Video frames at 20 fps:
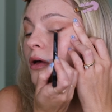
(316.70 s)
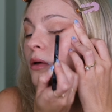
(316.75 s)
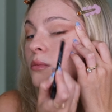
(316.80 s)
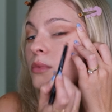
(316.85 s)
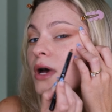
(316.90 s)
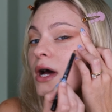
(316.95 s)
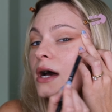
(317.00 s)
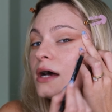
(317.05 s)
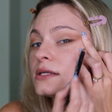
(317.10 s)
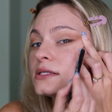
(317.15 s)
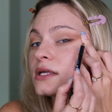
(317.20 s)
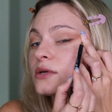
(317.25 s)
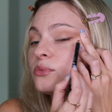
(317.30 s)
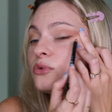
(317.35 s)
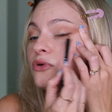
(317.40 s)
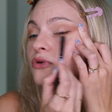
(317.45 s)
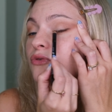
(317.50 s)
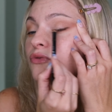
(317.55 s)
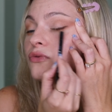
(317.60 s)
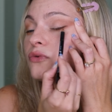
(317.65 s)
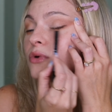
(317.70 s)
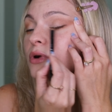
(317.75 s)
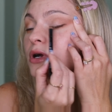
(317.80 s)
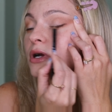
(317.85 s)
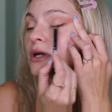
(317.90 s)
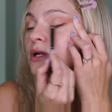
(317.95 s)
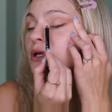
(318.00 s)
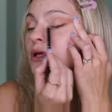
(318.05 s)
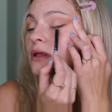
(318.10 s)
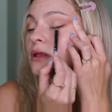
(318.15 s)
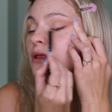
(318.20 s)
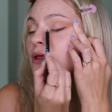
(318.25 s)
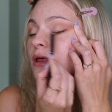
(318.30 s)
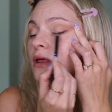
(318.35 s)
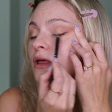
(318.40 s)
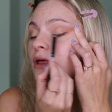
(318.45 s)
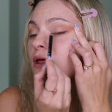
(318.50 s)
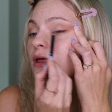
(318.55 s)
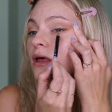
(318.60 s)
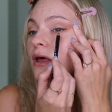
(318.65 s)
But as I pull forward,
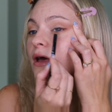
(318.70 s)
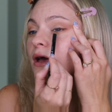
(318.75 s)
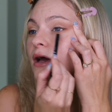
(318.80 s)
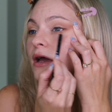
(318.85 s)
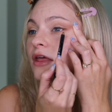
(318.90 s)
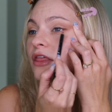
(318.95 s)
I